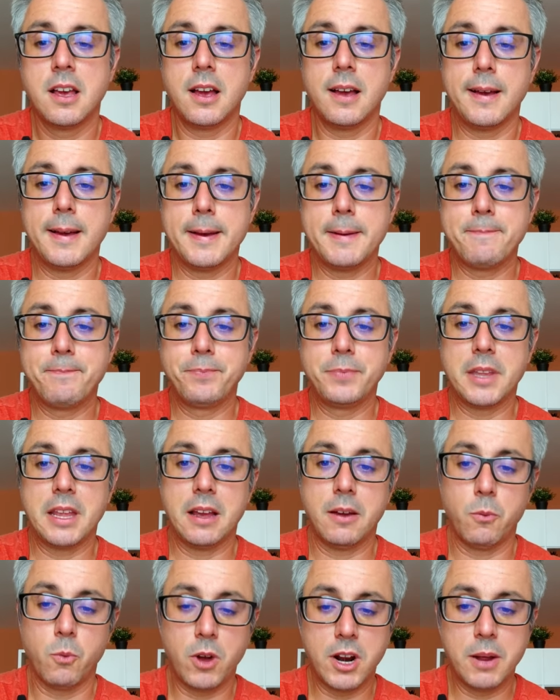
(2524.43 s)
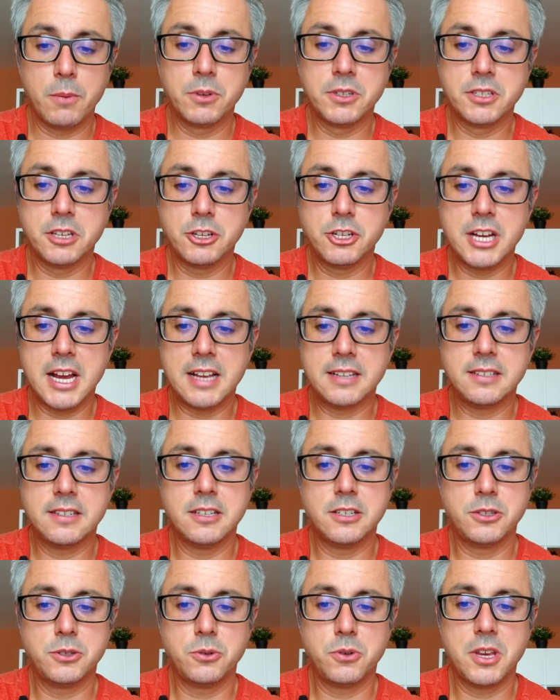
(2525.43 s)
What I would suggest
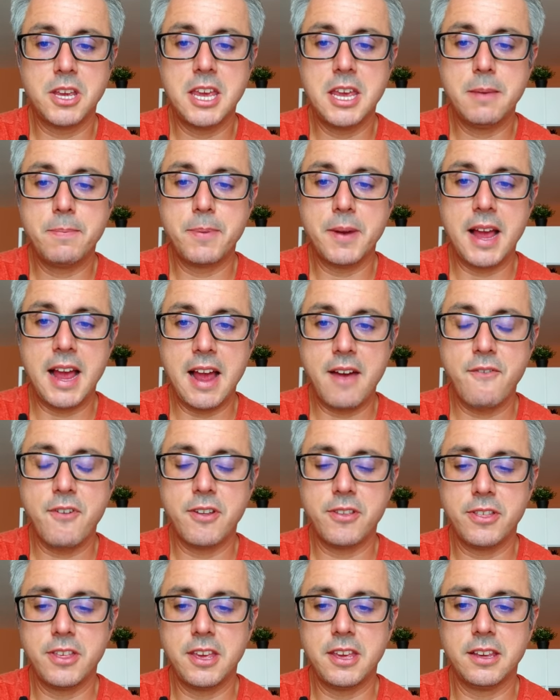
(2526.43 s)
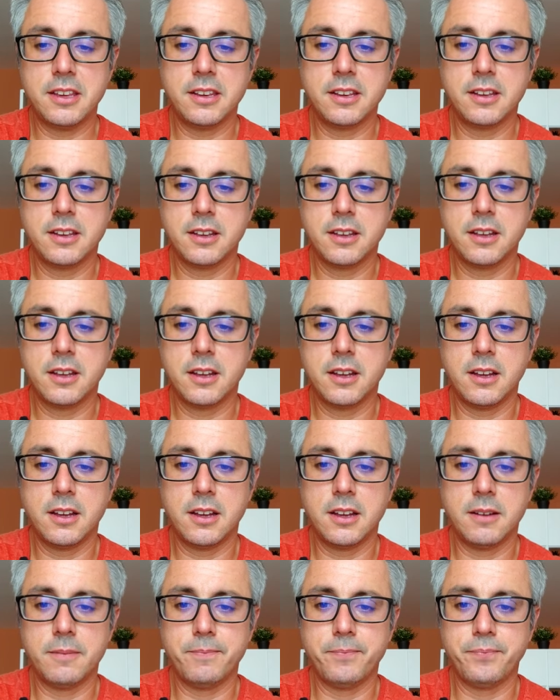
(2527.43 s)
is to keep everything
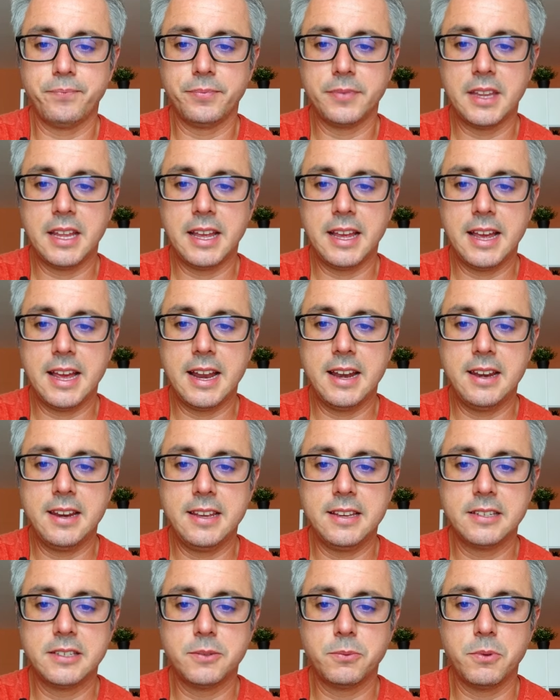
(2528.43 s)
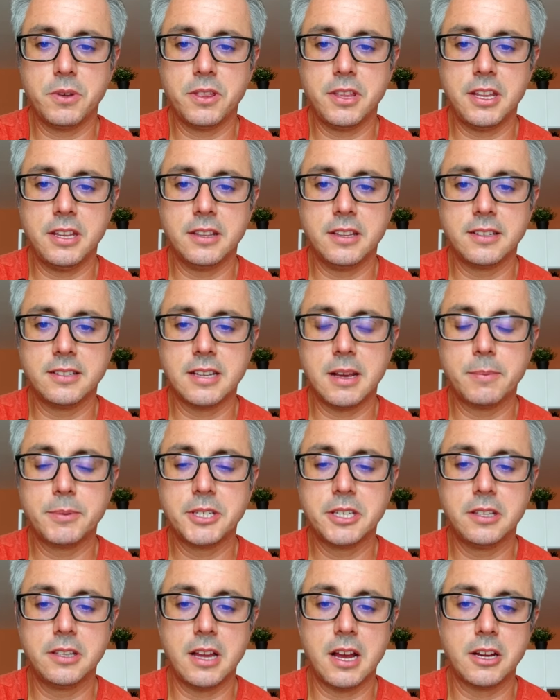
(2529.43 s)
at least within the
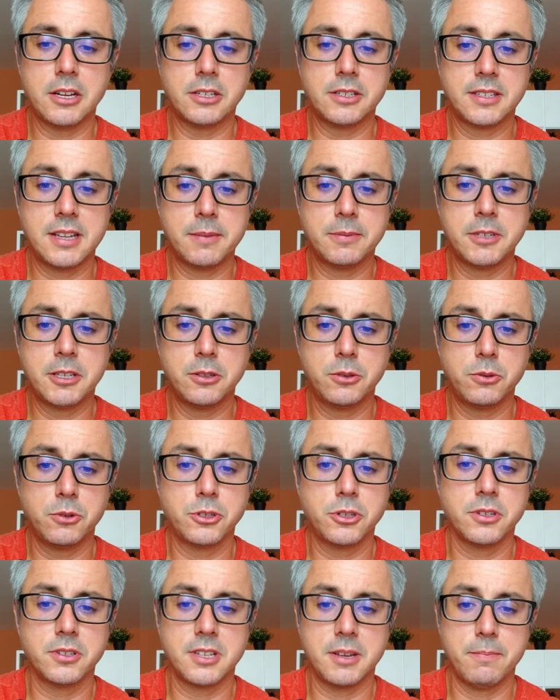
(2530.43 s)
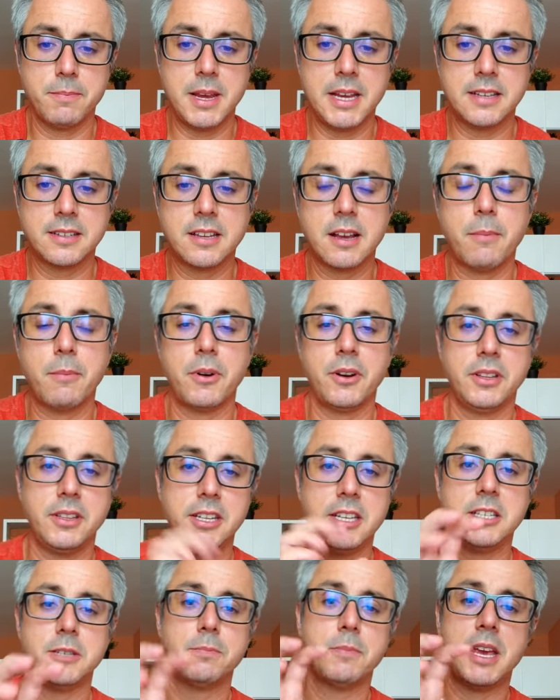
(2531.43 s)
substitutions and make summary.
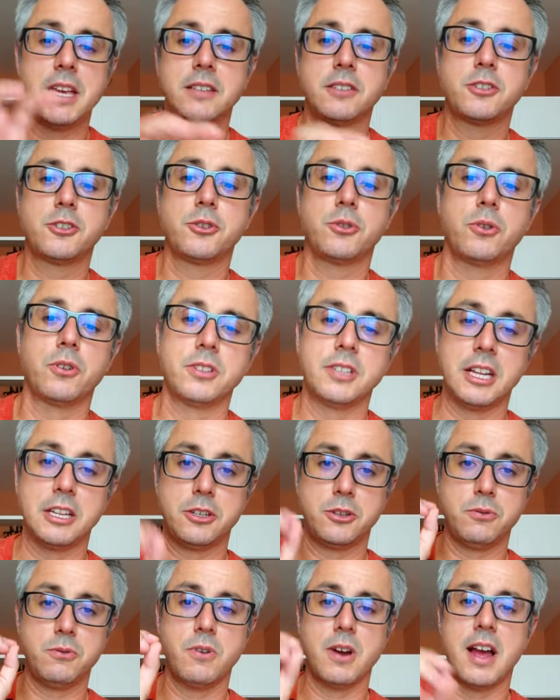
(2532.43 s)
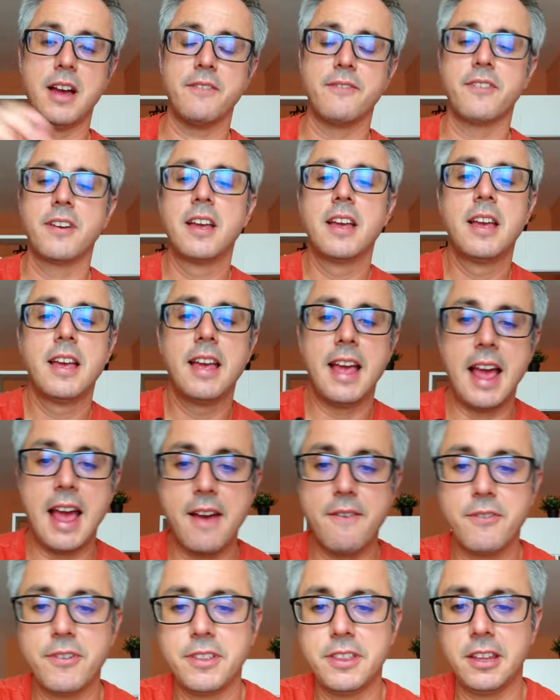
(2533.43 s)
This makes sure that you have
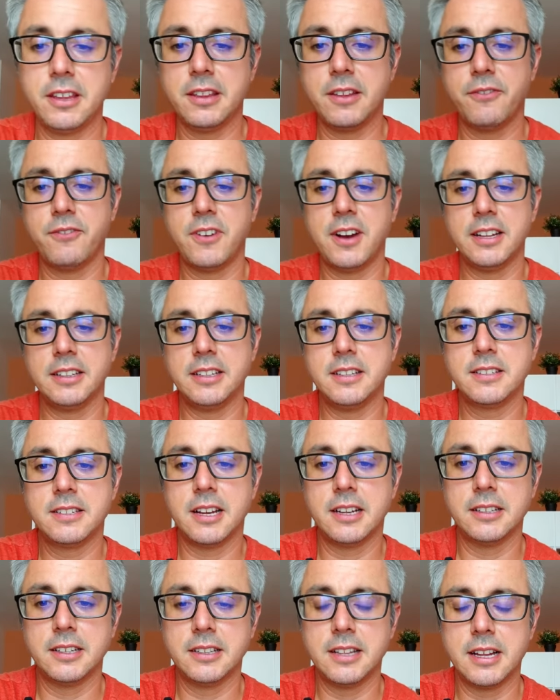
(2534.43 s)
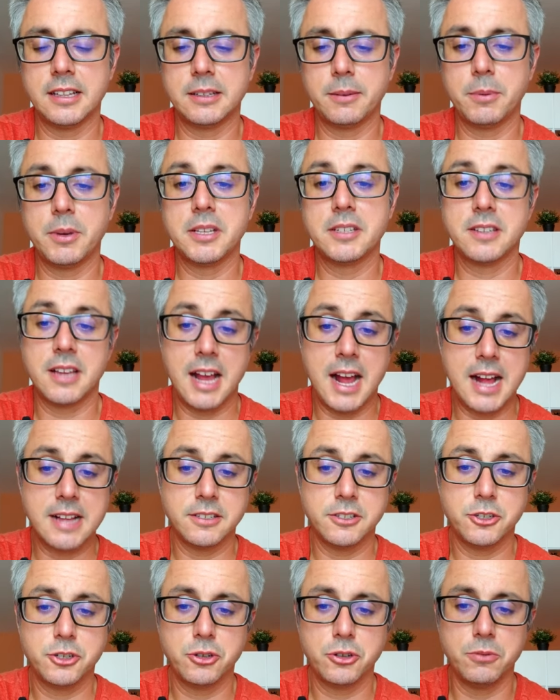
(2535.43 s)
everything defined inside the database
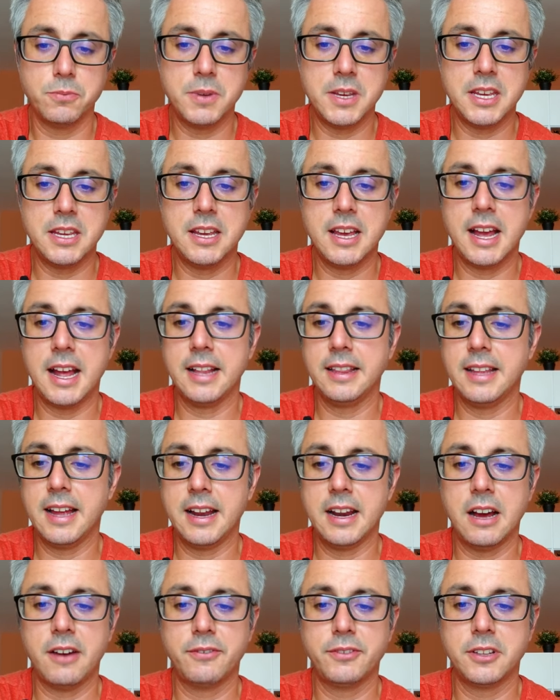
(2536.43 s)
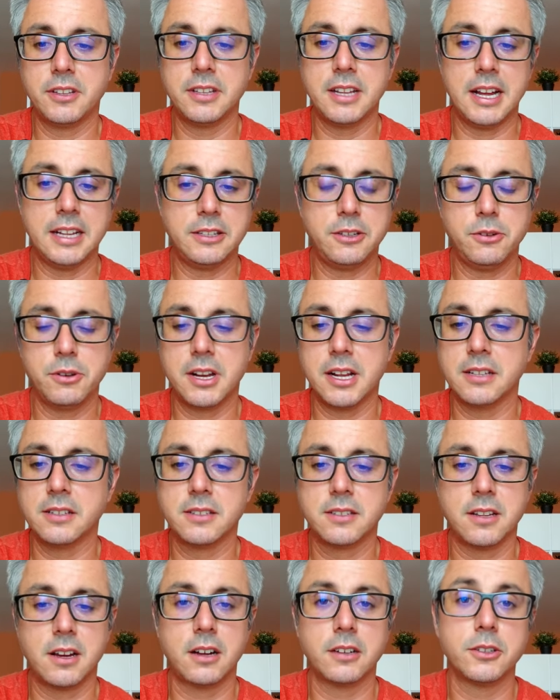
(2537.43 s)
as it should be, and then after that you can
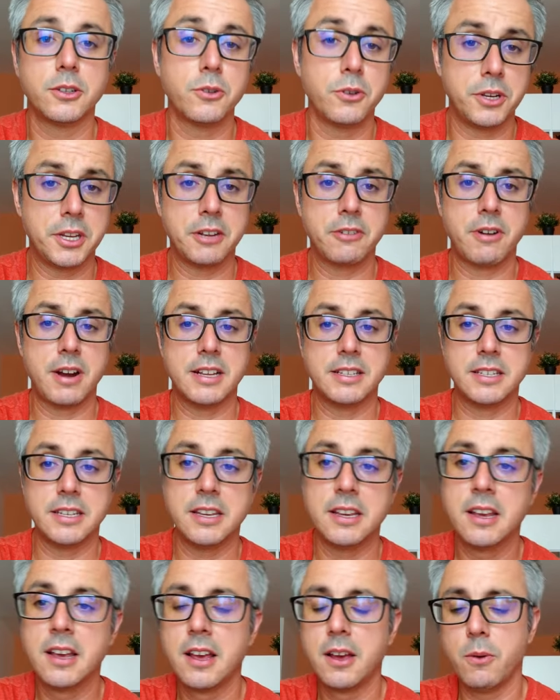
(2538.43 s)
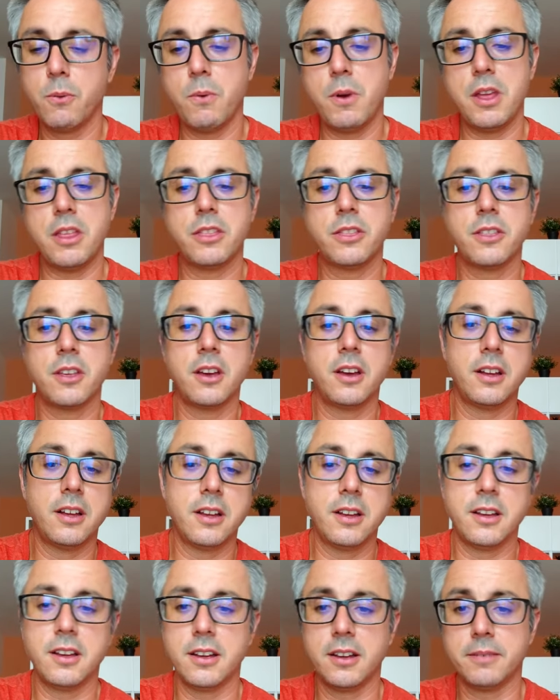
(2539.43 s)
start going crazy with
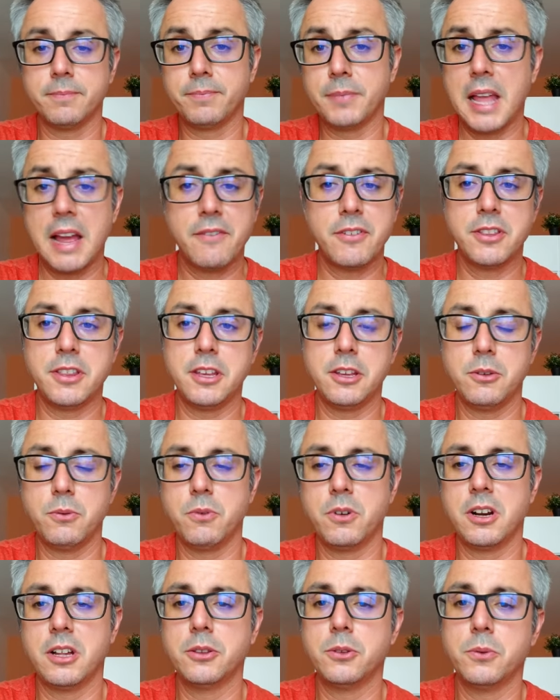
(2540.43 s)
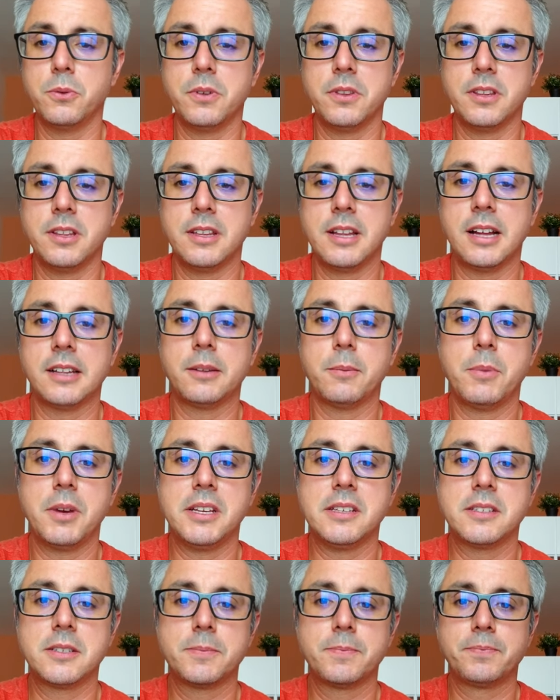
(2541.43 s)
everything you want to do with the
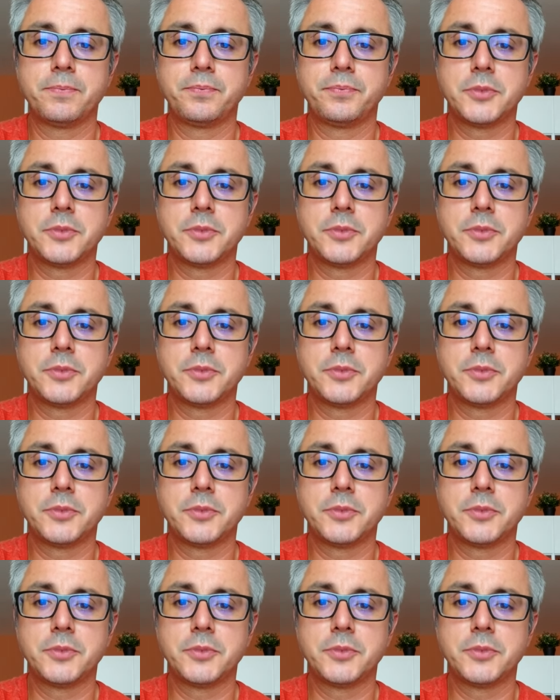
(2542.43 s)
database.